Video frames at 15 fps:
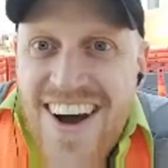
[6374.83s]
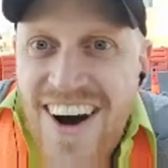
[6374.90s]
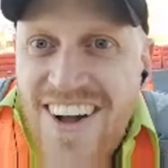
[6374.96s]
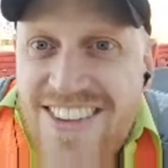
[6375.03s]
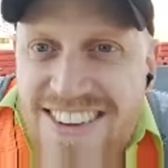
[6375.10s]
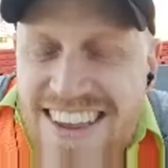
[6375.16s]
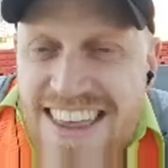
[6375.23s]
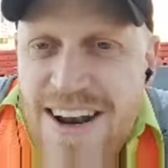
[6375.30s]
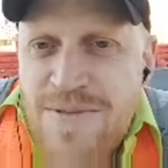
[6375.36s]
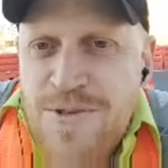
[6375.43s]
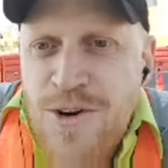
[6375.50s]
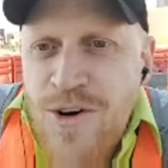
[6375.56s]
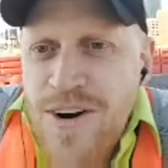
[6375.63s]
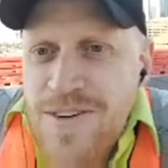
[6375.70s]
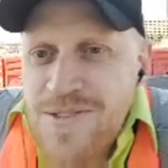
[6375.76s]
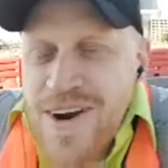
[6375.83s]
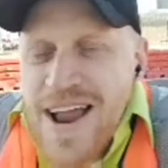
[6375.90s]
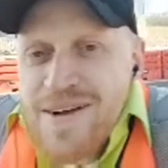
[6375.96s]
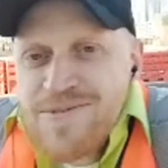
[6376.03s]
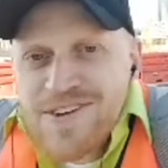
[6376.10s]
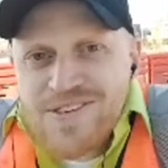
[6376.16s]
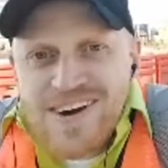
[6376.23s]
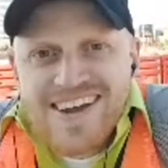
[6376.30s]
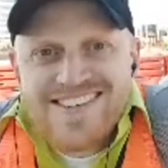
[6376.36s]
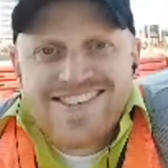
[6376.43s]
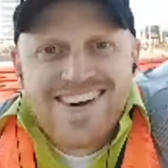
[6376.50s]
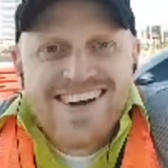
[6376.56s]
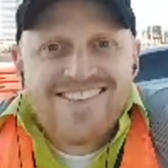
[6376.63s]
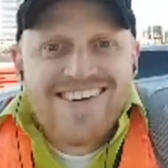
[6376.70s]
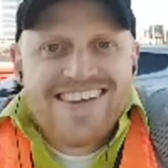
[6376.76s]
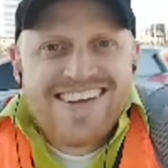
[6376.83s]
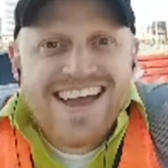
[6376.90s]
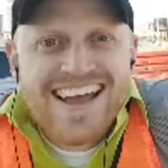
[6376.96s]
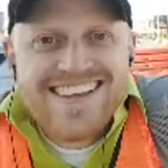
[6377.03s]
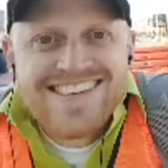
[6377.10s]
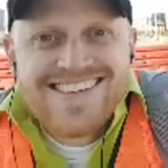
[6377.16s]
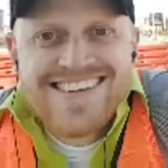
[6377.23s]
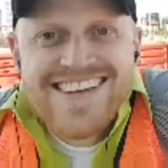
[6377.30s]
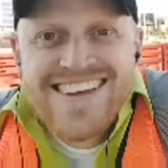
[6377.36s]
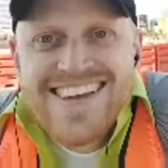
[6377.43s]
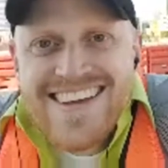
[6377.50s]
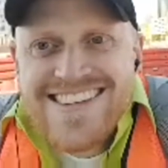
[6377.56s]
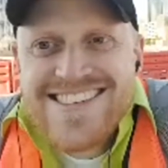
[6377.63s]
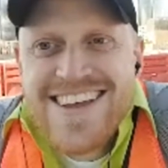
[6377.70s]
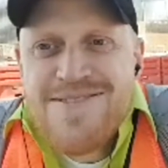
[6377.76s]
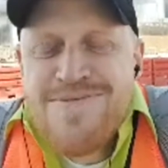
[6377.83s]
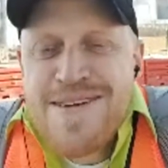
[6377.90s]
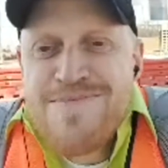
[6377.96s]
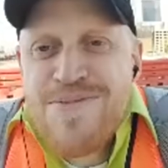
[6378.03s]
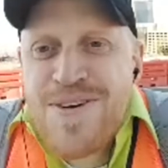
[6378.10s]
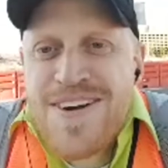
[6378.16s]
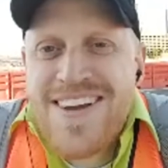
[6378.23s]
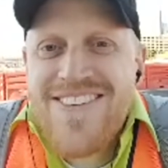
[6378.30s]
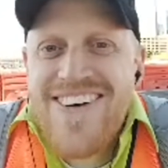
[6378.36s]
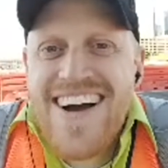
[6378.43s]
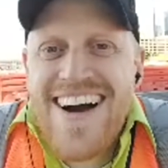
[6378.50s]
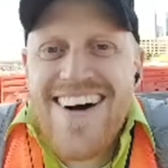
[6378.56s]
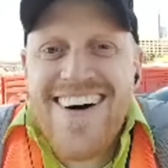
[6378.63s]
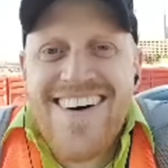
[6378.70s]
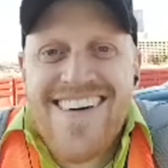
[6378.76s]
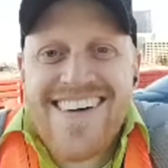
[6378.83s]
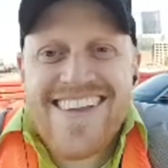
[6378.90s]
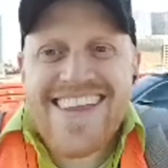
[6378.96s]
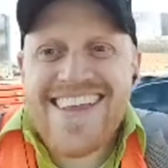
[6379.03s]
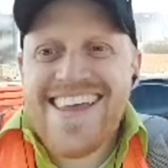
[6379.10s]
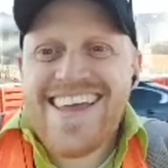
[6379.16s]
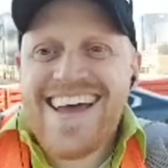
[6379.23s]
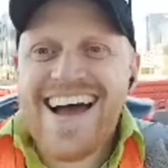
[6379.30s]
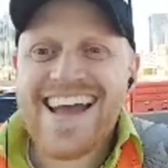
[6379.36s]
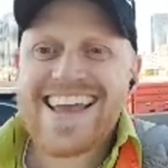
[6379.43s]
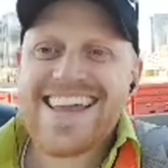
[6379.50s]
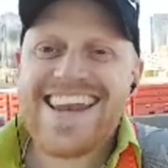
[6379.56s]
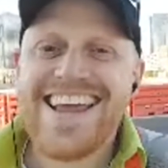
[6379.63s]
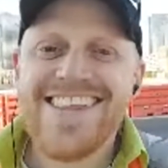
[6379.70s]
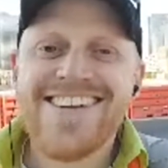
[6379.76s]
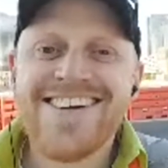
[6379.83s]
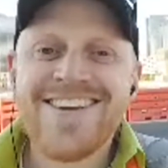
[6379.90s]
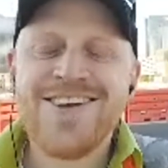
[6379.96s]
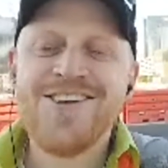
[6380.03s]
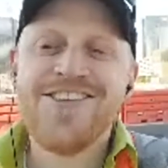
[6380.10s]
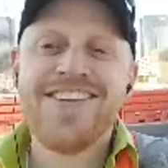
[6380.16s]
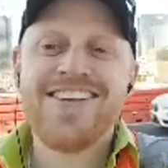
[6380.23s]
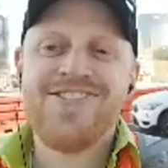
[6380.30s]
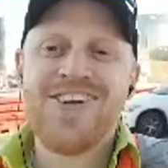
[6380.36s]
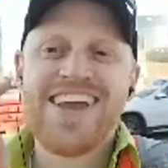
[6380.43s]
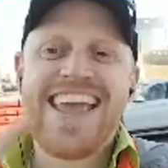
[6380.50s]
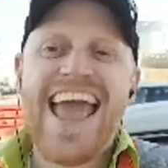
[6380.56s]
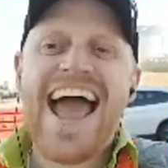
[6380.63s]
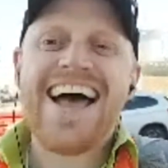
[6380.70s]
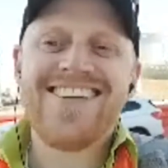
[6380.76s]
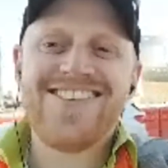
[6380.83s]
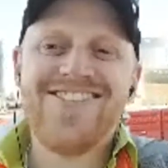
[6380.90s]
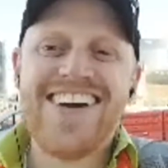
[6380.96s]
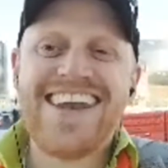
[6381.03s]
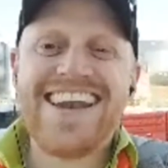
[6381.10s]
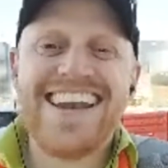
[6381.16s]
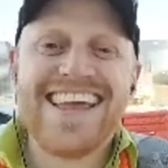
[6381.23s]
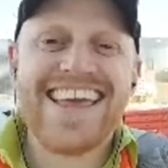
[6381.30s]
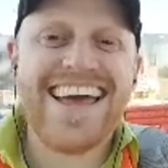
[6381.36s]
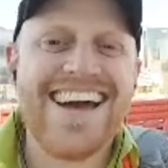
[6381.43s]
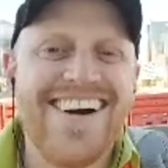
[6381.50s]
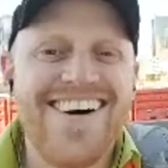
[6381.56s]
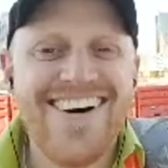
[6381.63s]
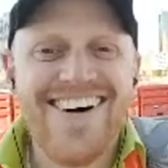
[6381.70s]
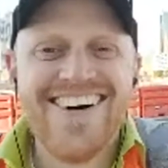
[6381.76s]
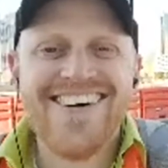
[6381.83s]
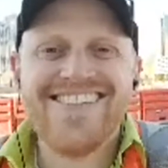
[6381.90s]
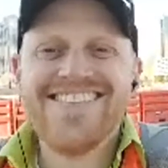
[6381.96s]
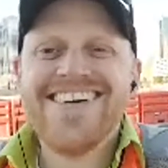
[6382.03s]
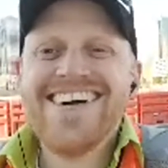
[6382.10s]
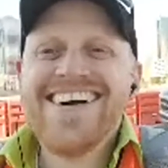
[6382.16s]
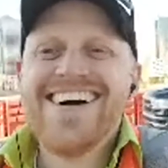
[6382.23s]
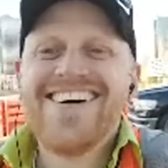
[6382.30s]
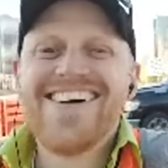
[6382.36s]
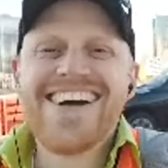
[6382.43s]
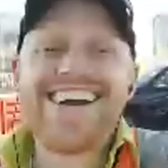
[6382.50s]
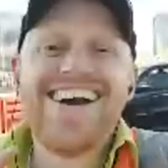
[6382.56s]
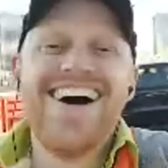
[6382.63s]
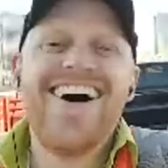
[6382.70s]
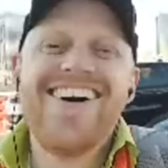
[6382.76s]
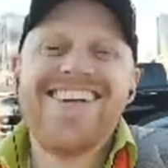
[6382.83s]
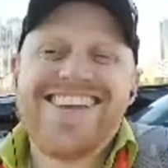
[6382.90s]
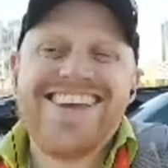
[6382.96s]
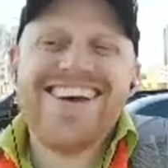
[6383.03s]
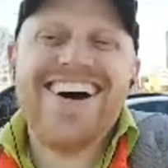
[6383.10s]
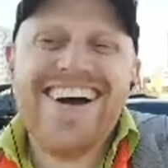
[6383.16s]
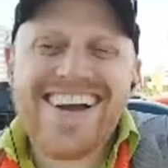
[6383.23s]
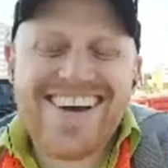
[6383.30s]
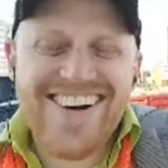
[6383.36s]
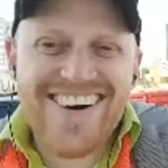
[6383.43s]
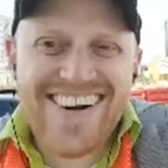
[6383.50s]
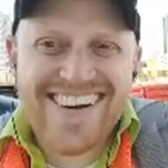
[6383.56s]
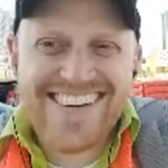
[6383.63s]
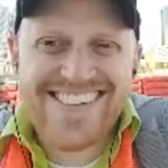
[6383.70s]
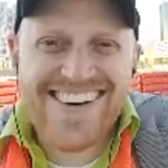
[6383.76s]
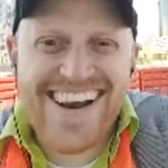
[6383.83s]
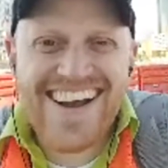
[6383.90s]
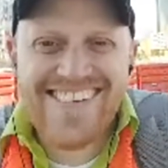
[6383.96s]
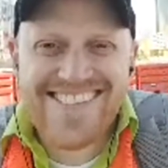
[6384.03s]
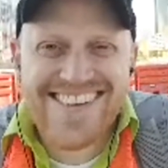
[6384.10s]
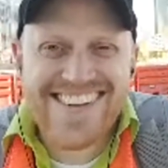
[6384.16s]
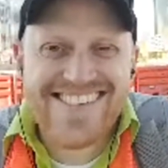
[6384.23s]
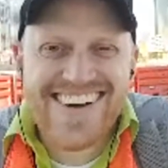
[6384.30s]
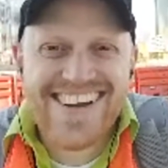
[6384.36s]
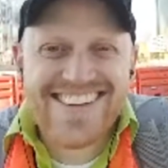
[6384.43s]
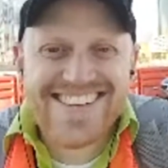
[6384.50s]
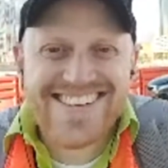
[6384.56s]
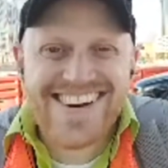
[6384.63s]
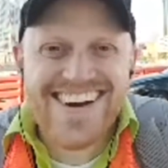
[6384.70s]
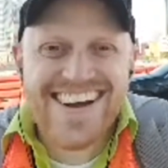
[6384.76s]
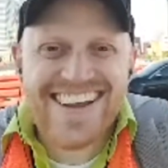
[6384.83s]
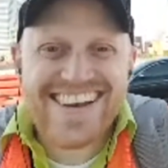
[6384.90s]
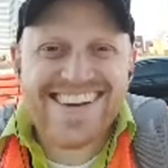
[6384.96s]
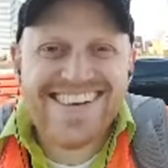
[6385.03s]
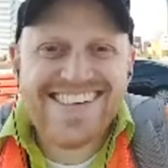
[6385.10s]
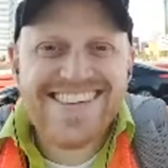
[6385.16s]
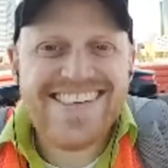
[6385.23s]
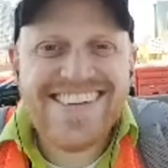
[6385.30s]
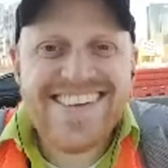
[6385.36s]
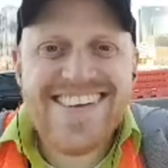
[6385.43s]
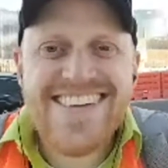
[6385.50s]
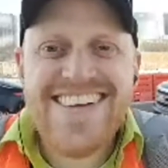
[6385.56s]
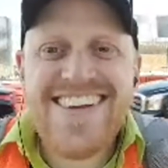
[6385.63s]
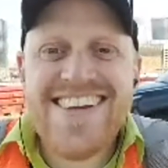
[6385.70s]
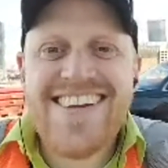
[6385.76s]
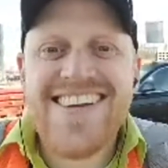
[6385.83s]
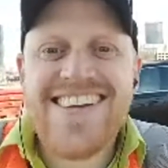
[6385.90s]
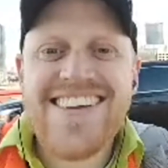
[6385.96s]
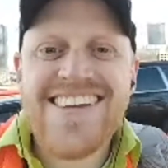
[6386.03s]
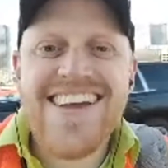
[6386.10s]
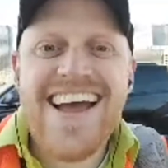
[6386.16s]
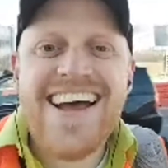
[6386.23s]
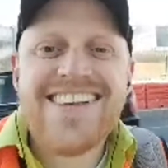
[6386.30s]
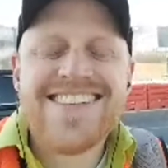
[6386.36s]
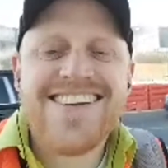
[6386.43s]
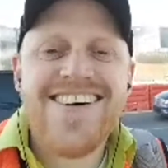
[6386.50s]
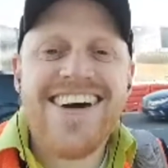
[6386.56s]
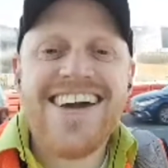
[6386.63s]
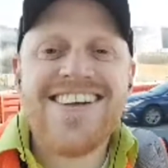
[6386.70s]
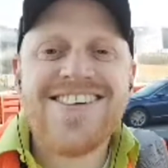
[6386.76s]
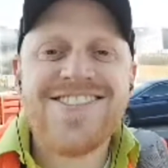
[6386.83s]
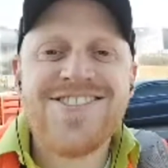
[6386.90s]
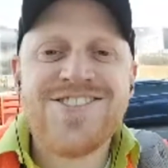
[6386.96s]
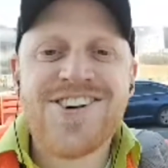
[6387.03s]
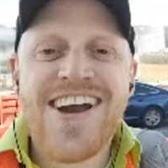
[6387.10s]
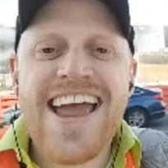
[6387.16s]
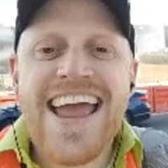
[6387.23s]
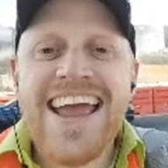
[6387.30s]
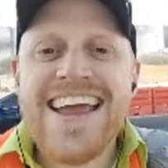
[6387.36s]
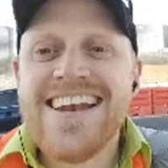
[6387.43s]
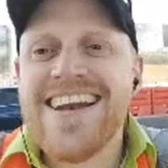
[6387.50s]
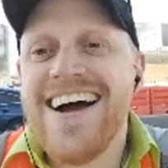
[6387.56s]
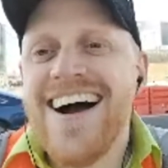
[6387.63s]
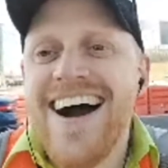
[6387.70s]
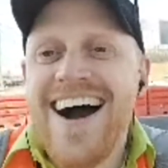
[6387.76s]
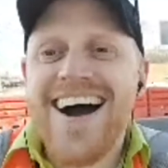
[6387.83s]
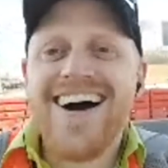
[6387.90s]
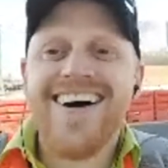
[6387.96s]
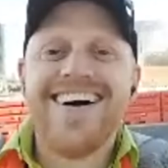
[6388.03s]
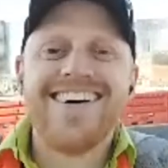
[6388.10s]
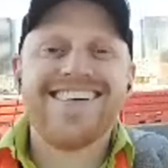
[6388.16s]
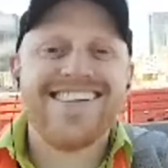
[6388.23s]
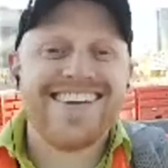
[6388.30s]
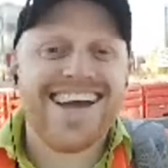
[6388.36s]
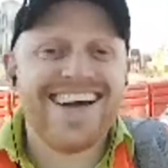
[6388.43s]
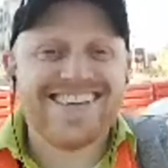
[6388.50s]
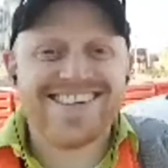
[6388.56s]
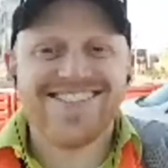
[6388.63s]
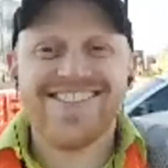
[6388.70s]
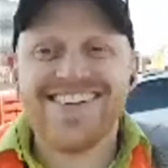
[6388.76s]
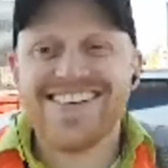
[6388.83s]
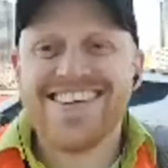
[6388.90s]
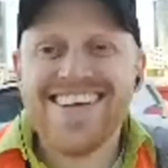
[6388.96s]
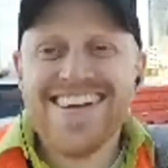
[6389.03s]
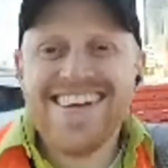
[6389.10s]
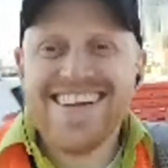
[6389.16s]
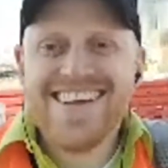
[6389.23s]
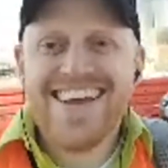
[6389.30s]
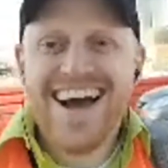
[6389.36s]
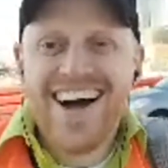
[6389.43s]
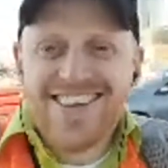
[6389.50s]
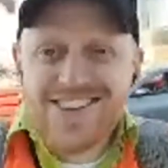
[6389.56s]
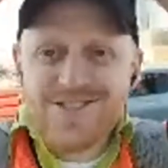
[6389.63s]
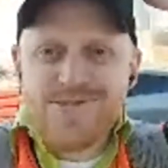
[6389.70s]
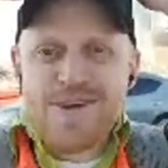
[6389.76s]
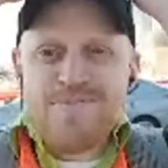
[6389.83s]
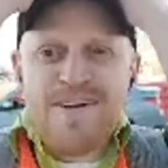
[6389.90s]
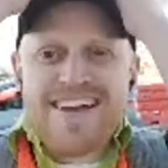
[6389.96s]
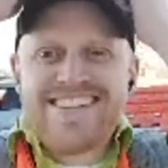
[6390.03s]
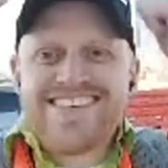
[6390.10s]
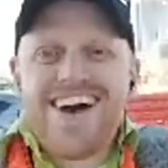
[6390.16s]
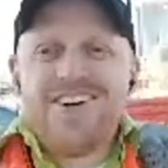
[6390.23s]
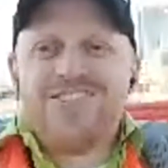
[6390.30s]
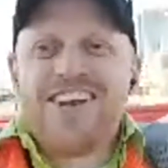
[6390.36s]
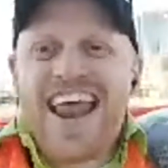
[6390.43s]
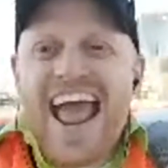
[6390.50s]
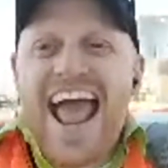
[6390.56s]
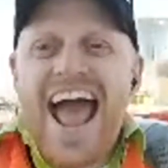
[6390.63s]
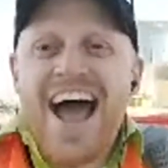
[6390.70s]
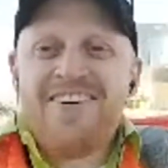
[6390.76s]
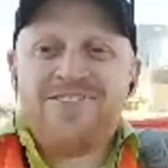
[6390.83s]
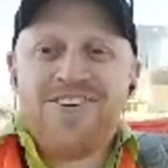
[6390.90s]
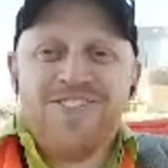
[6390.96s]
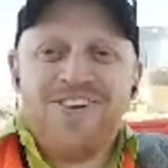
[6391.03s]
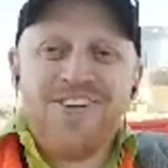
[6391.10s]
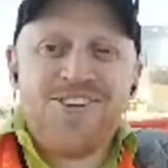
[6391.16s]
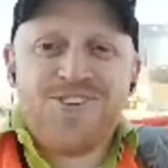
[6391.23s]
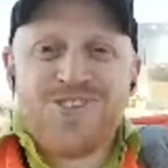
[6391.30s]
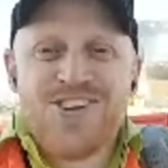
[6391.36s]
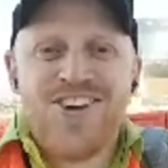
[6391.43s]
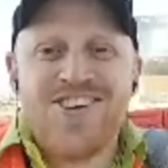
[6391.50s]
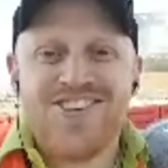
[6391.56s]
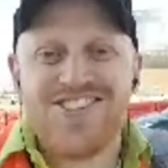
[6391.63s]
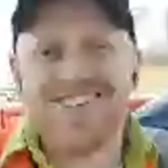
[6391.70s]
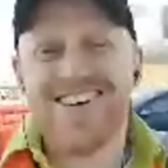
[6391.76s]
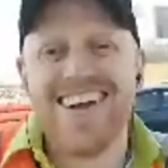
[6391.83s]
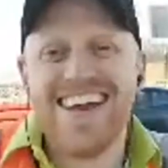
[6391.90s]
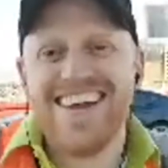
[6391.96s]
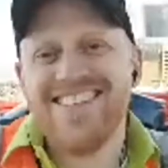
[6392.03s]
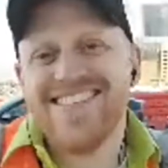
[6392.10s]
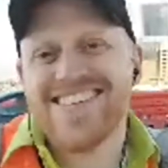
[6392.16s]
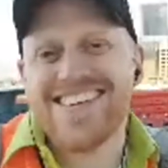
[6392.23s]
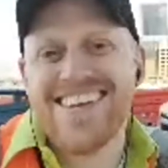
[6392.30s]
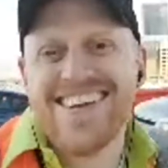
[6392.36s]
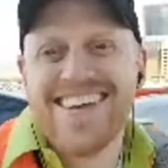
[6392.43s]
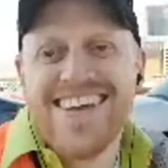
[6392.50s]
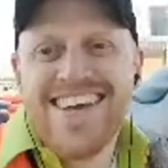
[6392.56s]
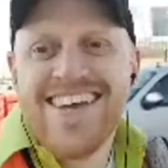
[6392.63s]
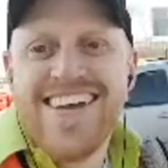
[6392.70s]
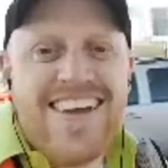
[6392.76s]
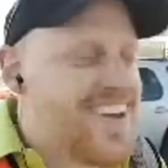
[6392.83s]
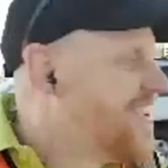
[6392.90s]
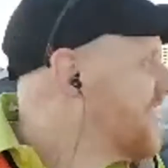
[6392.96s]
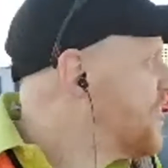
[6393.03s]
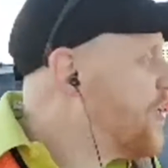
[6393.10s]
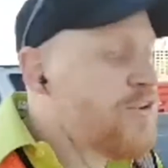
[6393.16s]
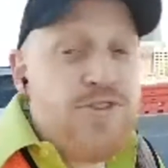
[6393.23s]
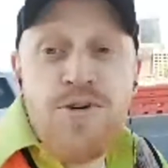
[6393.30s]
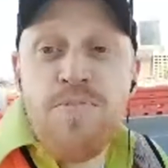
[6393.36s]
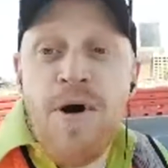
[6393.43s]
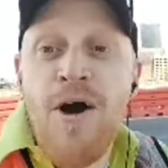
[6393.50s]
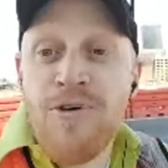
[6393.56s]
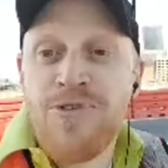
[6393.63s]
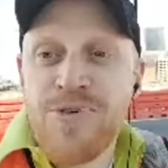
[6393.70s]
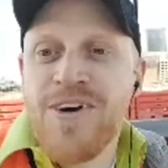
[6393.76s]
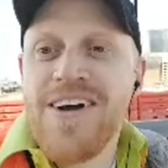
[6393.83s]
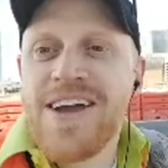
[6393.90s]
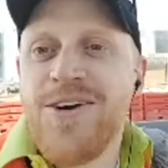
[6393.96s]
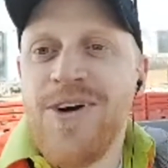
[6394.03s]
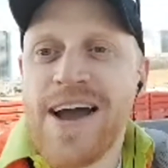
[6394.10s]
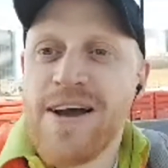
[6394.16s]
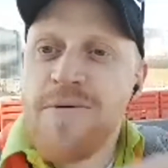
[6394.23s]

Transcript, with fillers: Also hit up Gordon Ramsay Restaurant. Well, you guys tipped me pretty well. I could either use it for gas money to get home or go to a Gordon Ramsay restaurant. Escalators drain. Oh, you guys are. I'll just rip myself in half and we'll do two streams. We'll do both really quick.